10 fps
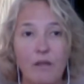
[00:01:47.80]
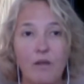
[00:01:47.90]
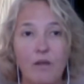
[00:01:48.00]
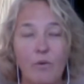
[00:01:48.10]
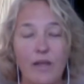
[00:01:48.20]

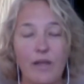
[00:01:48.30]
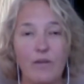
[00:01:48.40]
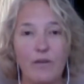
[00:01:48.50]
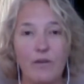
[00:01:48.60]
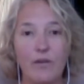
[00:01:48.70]
We
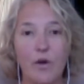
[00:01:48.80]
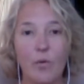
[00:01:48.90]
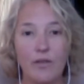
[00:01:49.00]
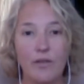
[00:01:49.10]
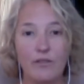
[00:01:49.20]
didn't know
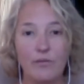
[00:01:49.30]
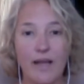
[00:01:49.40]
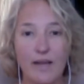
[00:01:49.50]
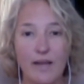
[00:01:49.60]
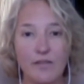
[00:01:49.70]
what to do
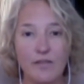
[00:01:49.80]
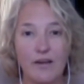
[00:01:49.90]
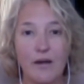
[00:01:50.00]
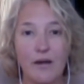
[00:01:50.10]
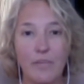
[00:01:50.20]
next.
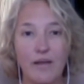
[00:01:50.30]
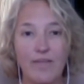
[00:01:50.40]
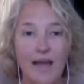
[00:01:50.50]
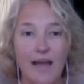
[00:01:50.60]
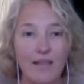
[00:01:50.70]
And
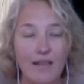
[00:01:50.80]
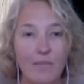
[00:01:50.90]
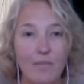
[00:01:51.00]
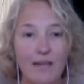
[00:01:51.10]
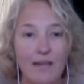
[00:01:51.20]
that led
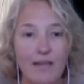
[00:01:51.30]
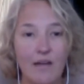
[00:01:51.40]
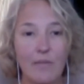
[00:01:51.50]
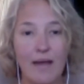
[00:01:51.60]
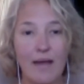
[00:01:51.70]
me down
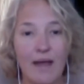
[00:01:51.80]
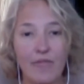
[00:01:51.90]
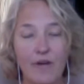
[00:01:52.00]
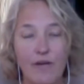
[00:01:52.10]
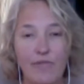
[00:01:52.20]
the path
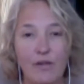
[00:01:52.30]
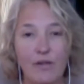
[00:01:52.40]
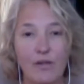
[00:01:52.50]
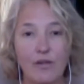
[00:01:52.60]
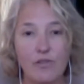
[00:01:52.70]
of
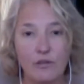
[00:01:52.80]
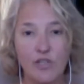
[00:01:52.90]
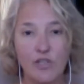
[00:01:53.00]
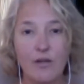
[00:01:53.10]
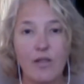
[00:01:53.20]

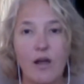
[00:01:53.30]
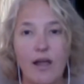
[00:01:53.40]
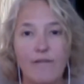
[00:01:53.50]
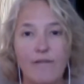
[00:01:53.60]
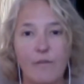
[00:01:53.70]
searching
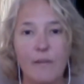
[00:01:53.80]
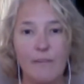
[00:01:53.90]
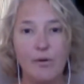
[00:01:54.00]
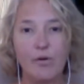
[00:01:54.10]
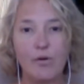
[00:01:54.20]
online for
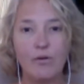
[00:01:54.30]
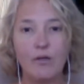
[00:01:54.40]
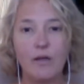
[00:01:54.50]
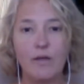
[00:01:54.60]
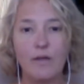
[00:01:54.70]
people
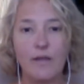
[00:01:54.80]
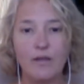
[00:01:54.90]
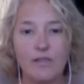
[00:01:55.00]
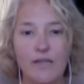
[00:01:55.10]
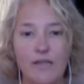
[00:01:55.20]
that
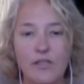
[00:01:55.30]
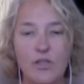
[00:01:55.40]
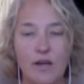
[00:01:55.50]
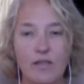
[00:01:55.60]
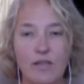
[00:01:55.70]
could teach
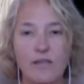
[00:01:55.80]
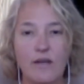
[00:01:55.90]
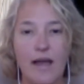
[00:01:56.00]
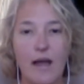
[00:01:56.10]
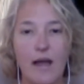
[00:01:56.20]
us
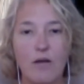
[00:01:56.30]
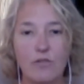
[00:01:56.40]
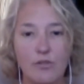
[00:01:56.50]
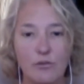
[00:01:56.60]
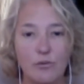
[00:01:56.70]
how
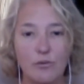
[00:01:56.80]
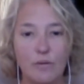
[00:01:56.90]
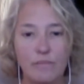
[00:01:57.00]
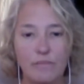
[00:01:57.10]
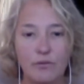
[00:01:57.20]
to
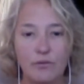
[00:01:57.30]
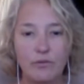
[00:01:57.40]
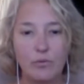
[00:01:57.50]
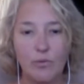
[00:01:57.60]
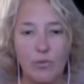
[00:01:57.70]
do
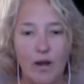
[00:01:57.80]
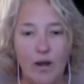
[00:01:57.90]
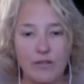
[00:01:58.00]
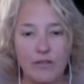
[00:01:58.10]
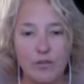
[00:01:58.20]
what we wanted
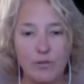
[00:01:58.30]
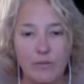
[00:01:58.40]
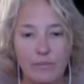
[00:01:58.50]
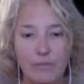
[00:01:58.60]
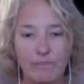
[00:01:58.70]
to do.
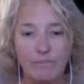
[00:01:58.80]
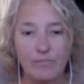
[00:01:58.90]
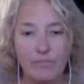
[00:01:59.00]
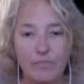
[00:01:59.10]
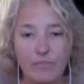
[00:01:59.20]

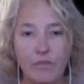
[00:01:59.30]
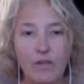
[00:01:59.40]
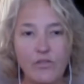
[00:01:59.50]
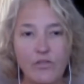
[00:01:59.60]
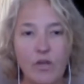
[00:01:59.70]

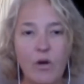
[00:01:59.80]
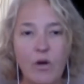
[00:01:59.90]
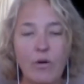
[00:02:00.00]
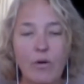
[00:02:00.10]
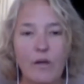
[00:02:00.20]

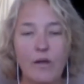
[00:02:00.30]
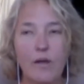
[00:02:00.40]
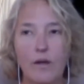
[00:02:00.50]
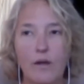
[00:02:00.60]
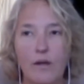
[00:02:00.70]
So,
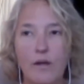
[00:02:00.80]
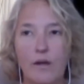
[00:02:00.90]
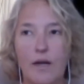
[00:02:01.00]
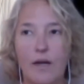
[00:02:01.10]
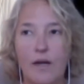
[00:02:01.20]

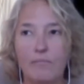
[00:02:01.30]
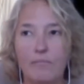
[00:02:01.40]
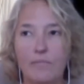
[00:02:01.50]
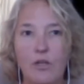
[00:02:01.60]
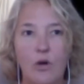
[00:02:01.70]

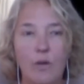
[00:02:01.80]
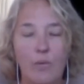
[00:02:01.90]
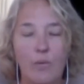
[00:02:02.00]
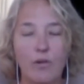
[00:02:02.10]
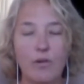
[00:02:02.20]
we
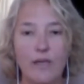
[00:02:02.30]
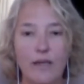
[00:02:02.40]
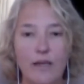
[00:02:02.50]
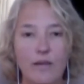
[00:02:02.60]
were looking